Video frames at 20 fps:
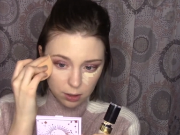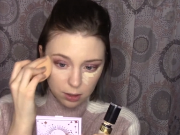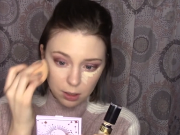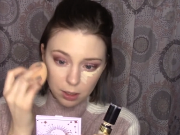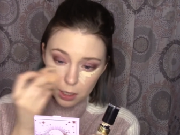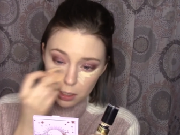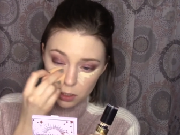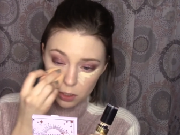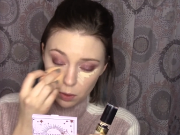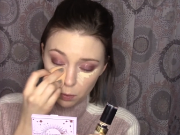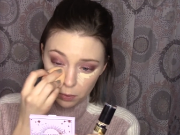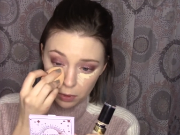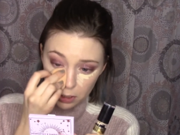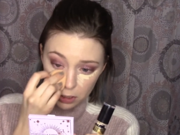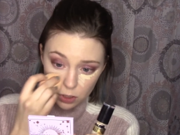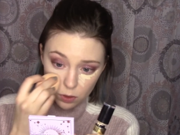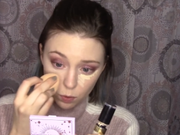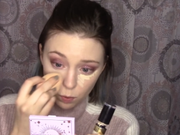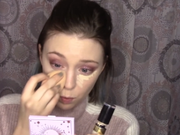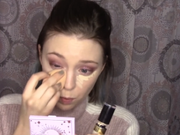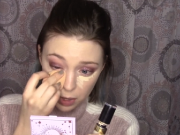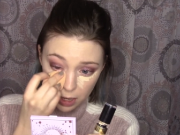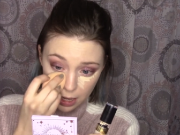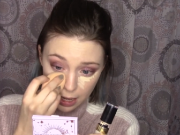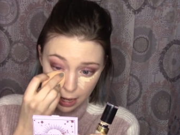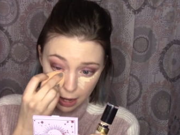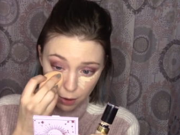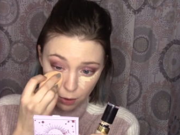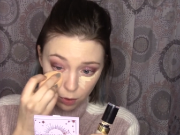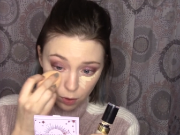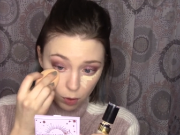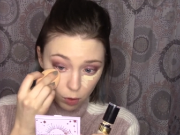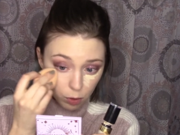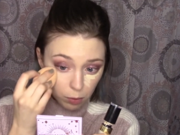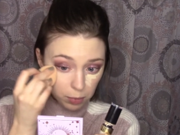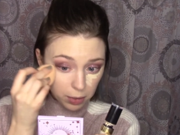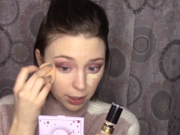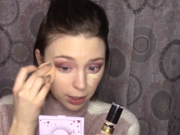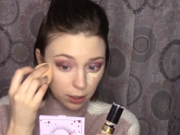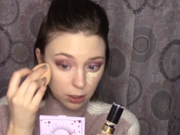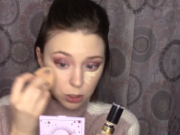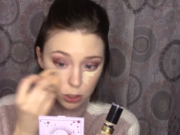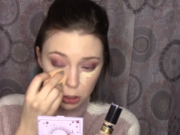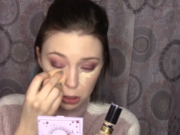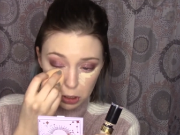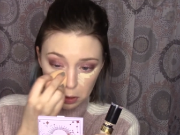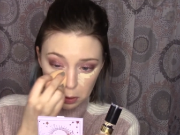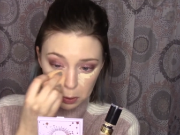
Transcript: I don't want it to wing out a whole bunch.